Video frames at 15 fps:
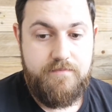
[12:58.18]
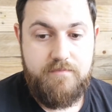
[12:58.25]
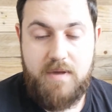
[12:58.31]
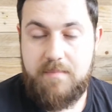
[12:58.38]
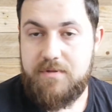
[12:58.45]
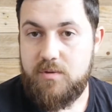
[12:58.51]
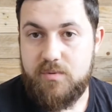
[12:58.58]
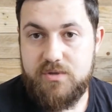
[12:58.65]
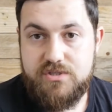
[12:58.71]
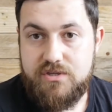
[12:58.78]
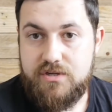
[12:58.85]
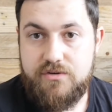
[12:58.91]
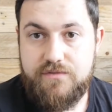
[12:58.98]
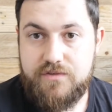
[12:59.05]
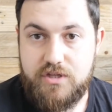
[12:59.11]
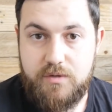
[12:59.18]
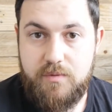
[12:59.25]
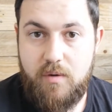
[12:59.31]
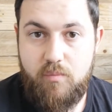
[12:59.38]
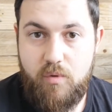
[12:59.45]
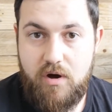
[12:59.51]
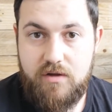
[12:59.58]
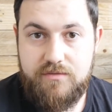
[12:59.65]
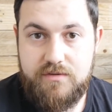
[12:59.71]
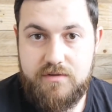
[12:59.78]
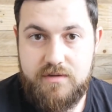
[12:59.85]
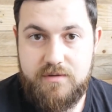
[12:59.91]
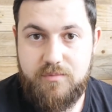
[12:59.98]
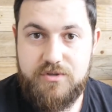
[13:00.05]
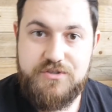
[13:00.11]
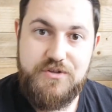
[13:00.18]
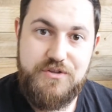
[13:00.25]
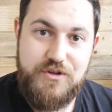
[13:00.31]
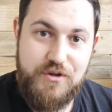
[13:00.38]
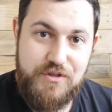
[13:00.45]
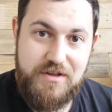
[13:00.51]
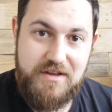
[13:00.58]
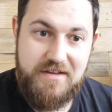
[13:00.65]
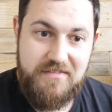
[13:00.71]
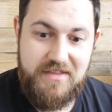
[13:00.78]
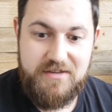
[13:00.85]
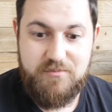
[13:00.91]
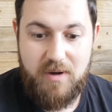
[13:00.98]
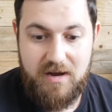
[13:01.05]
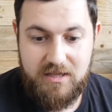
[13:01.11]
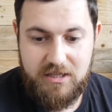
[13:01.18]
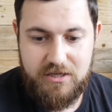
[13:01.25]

Maybe there wasn't enough glue on one and there was on the other, and that's why I